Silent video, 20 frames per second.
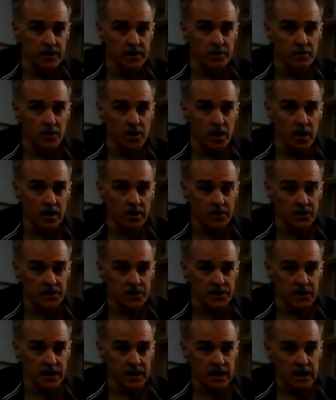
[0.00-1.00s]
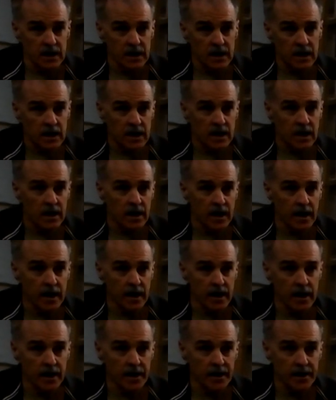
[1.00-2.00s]
democracy,
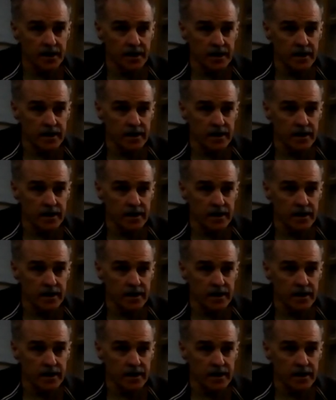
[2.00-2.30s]
and